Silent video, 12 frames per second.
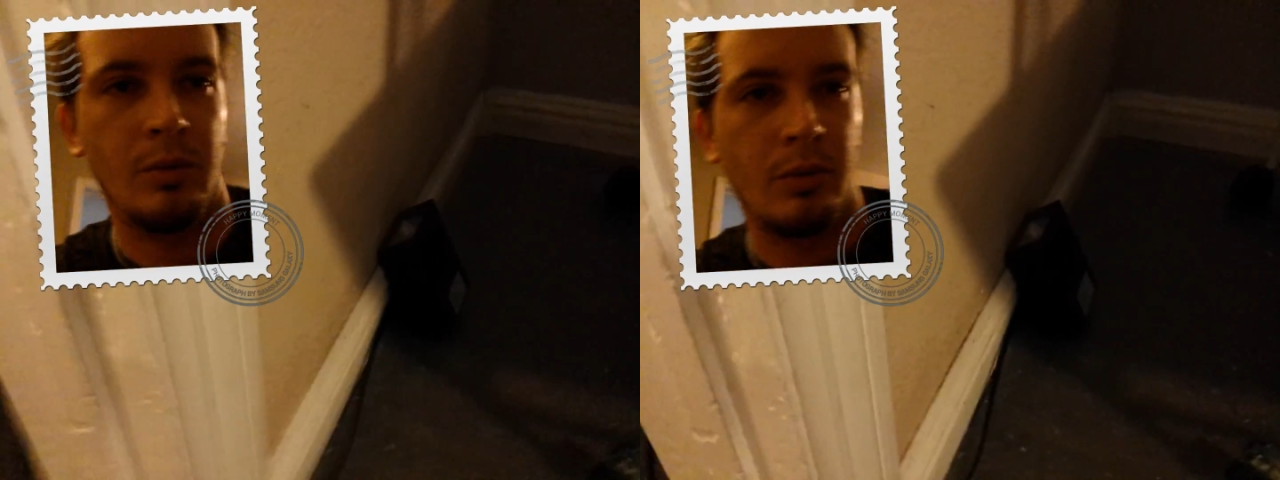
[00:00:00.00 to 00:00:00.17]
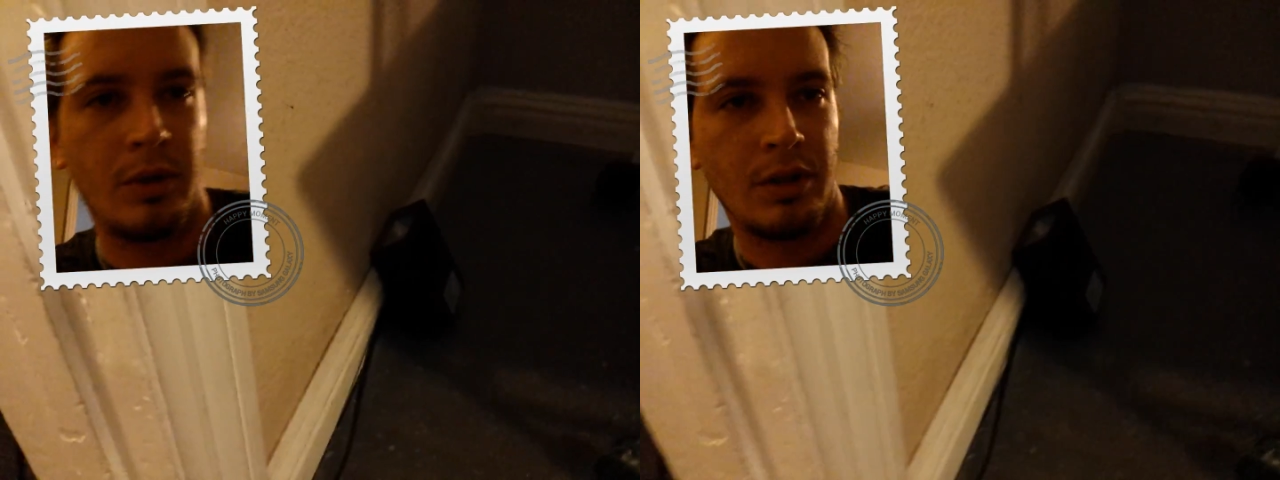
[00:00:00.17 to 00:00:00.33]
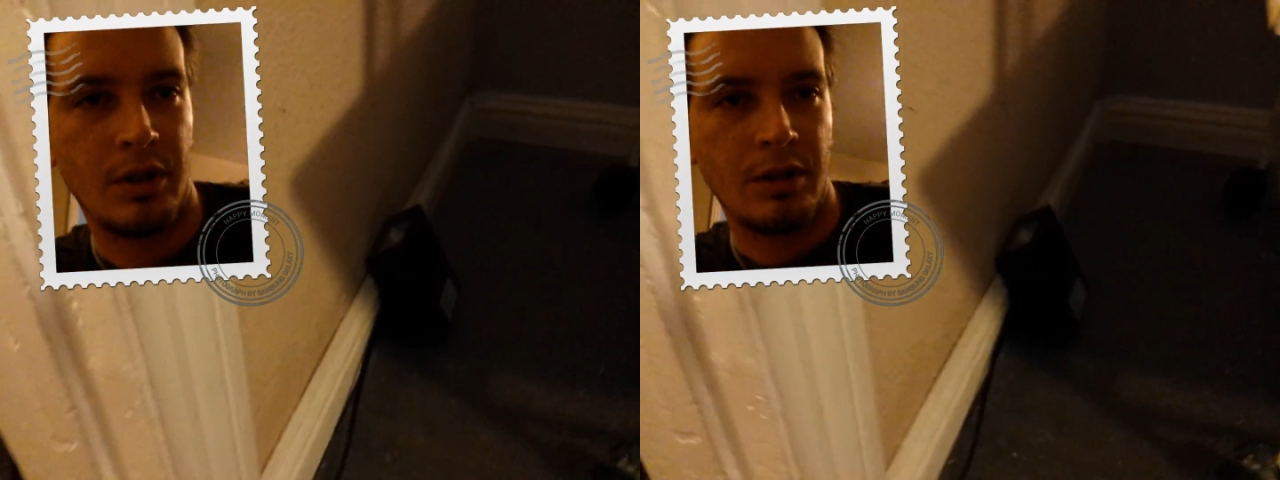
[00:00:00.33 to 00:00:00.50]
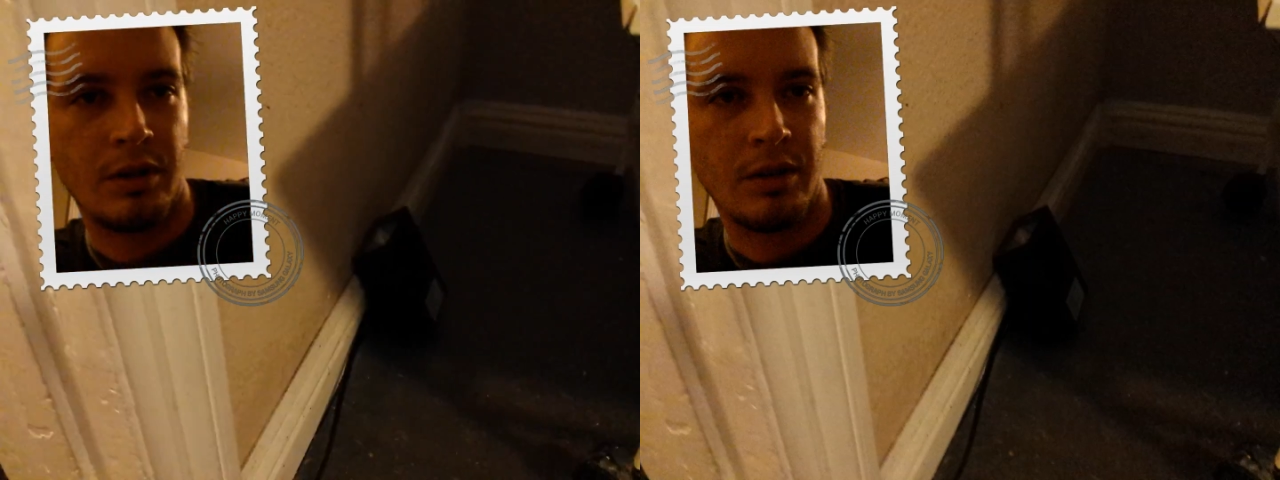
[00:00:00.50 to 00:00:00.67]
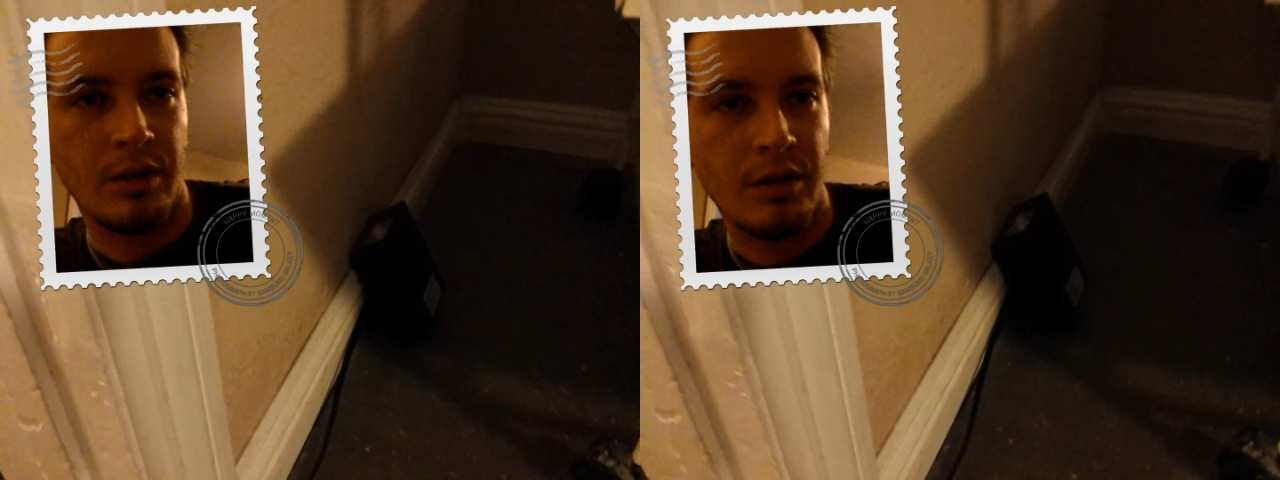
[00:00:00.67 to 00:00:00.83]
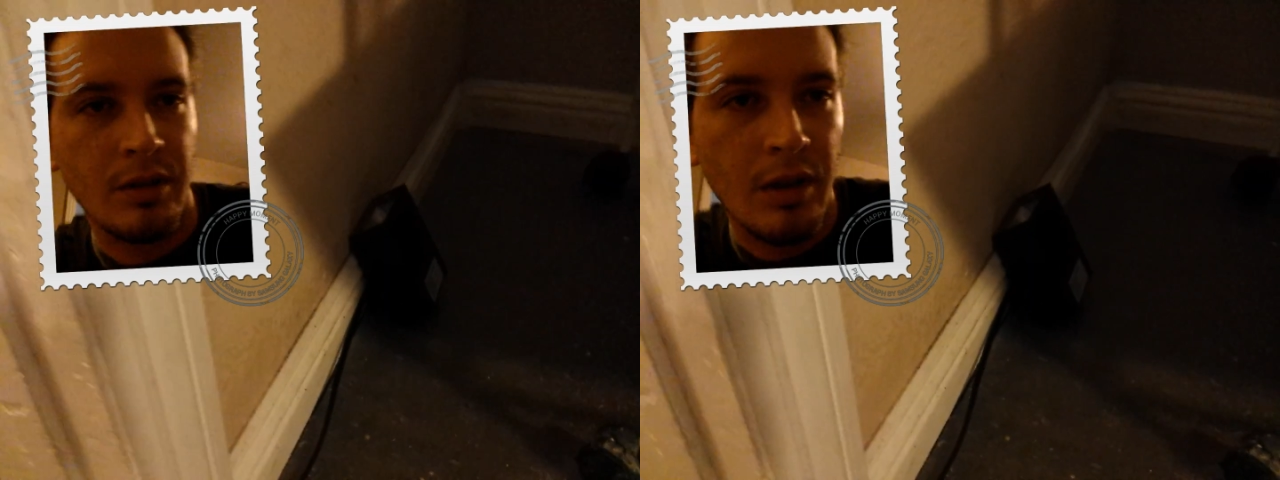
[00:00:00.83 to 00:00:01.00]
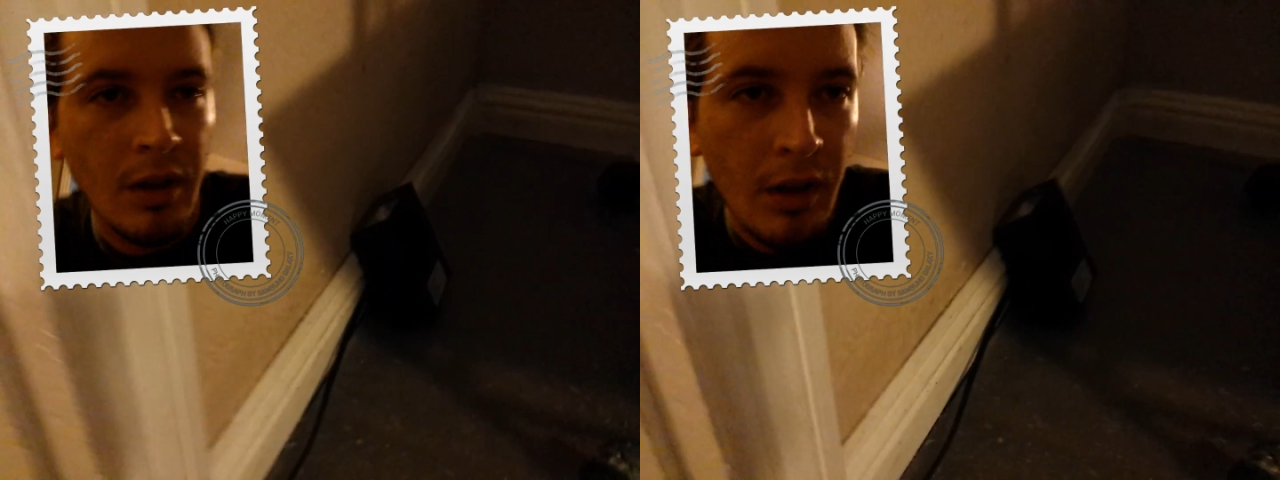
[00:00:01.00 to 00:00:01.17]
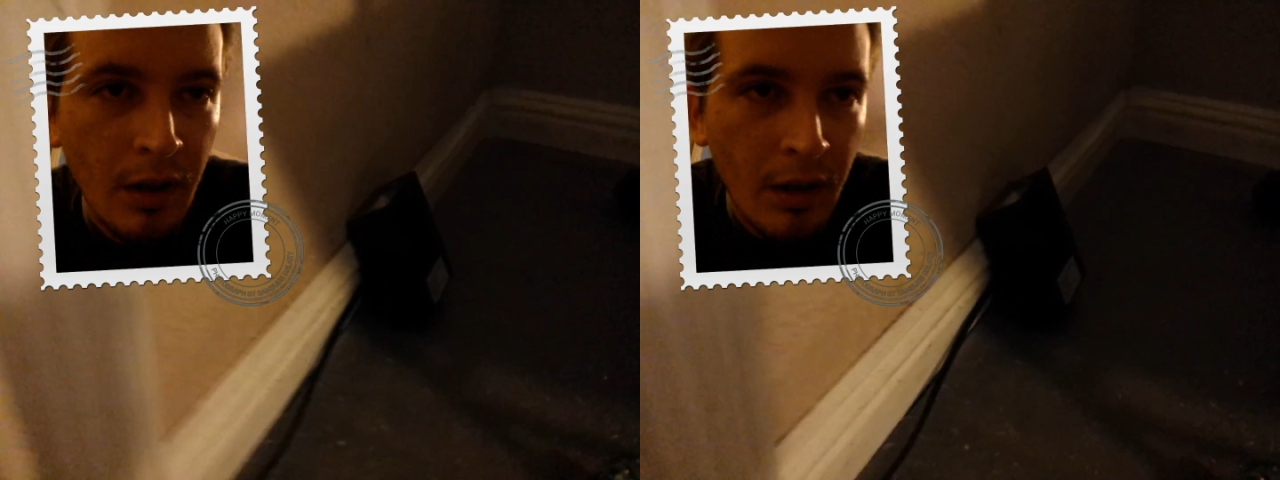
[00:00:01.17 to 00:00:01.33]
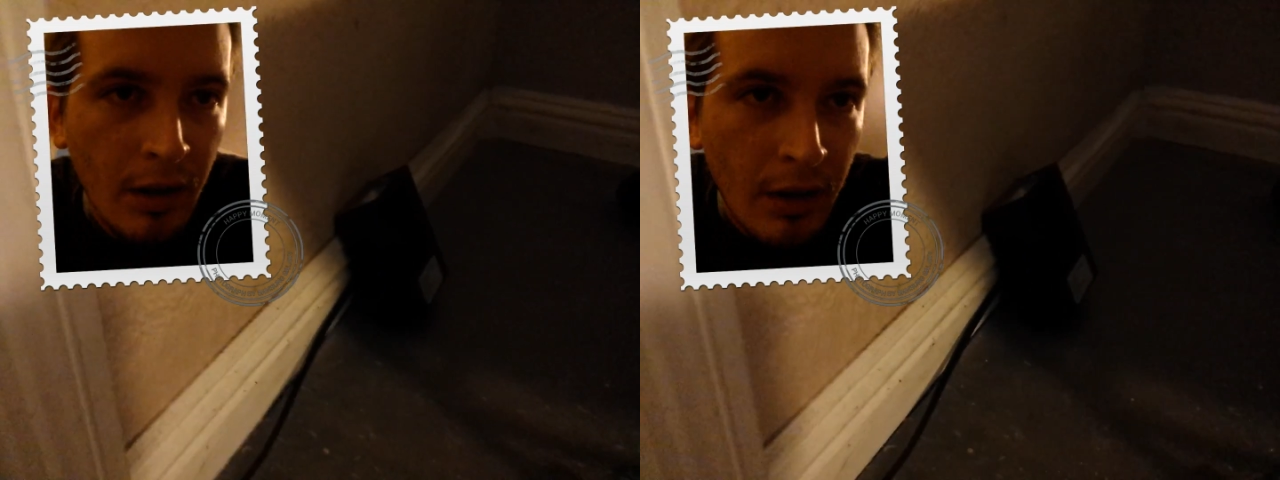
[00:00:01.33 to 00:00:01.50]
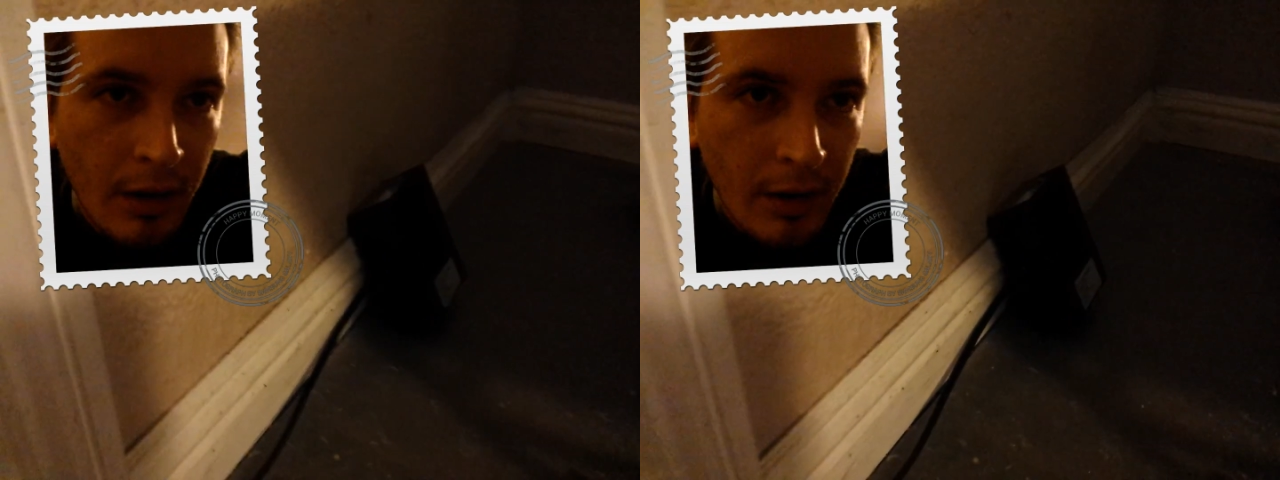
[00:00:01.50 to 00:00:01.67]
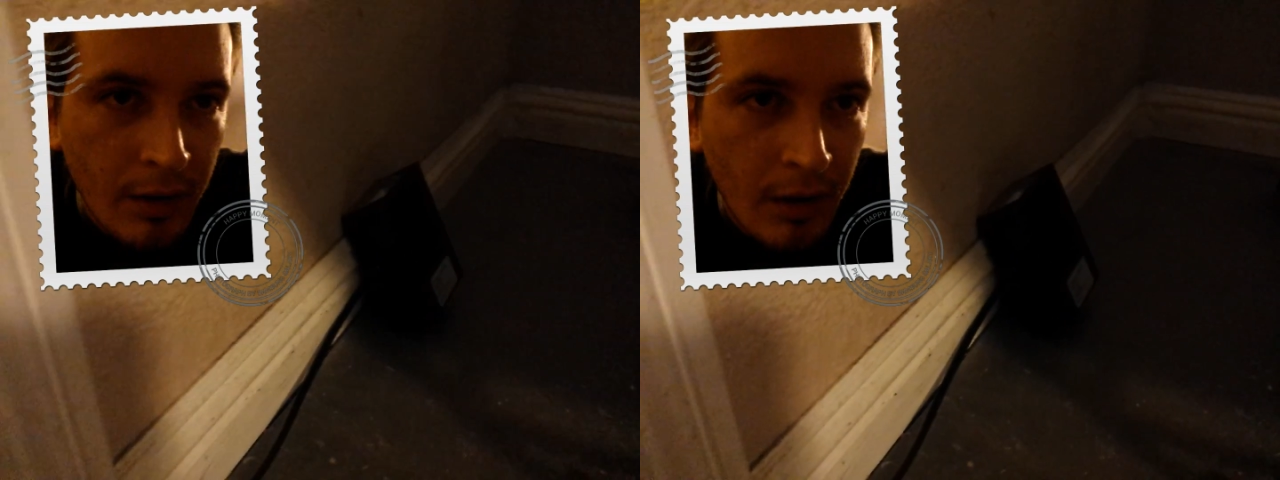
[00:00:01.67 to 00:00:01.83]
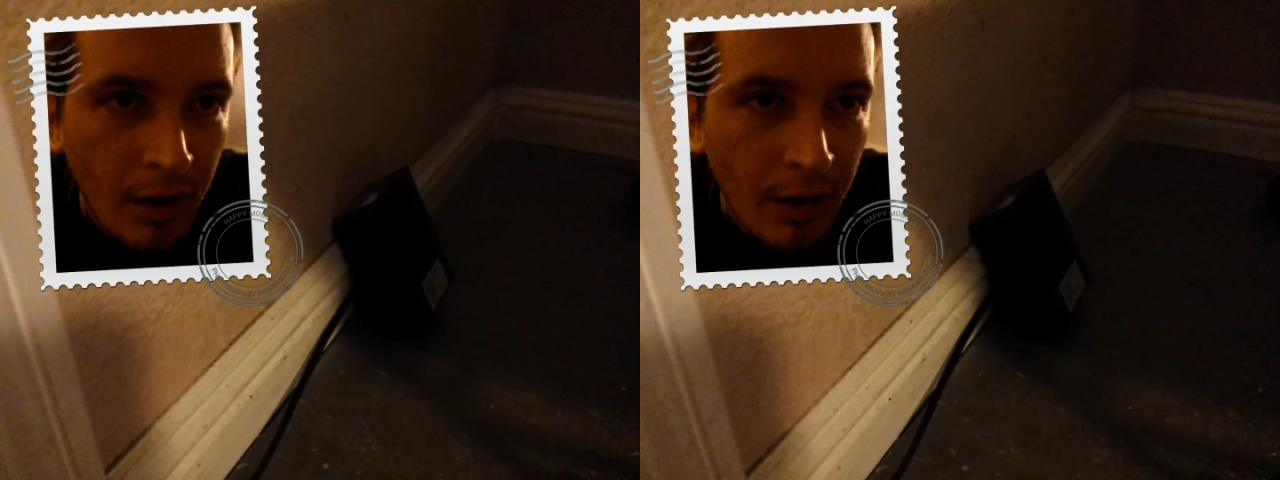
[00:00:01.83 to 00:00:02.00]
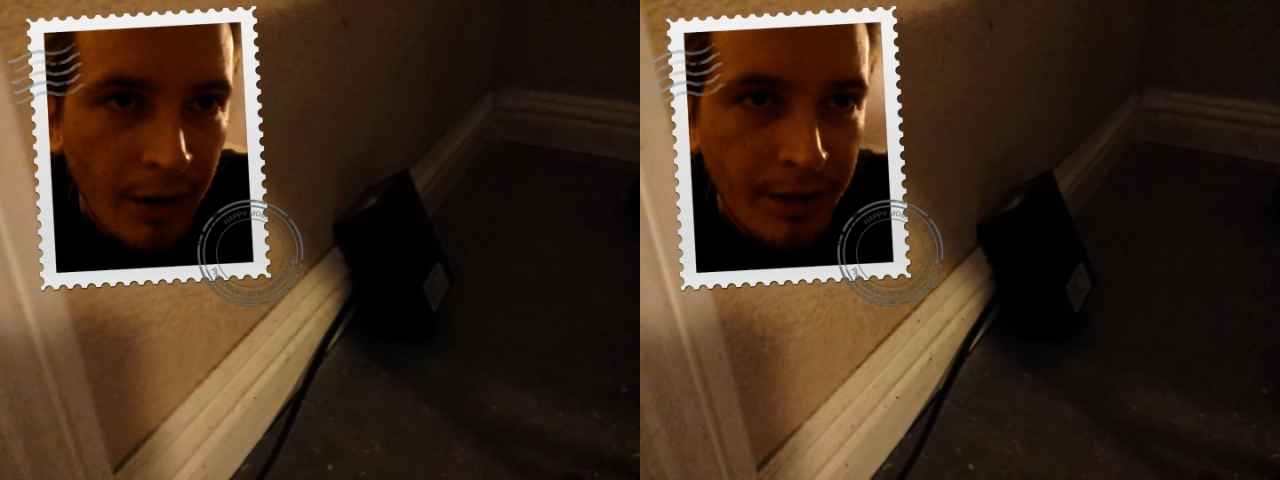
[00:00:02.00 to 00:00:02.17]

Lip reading: which is hard